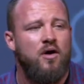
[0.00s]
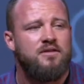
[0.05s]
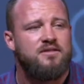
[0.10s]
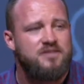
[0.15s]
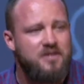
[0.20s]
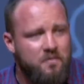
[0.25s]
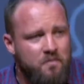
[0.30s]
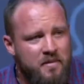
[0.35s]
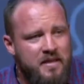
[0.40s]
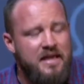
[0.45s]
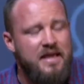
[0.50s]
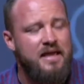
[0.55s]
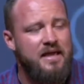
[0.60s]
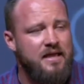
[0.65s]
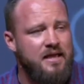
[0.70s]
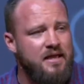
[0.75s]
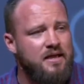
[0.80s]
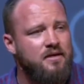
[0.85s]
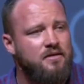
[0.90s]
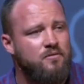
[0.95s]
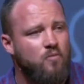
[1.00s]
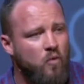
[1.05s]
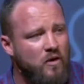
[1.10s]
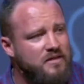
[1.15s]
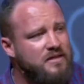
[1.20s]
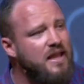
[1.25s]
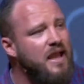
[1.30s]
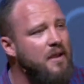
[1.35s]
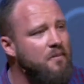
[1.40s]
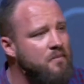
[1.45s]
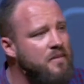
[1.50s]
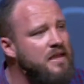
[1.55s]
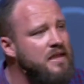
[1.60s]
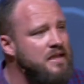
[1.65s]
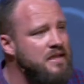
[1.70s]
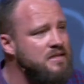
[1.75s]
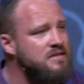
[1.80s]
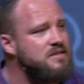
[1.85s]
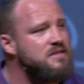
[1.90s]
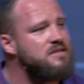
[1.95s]
To me, what that
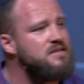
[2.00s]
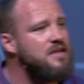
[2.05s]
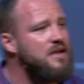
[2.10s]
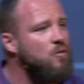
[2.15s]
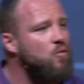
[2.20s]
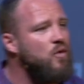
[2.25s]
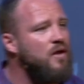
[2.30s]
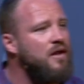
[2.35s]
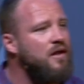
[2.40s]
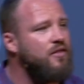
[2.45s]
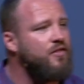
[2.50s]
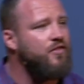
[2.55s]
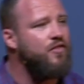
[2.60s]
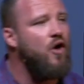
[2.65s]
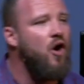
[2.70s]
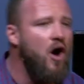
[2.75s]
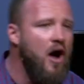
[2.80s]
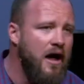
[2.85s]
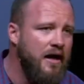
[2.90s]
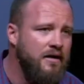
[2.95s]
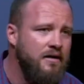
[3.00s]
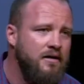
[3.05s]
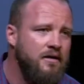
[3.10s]
means is that when a thought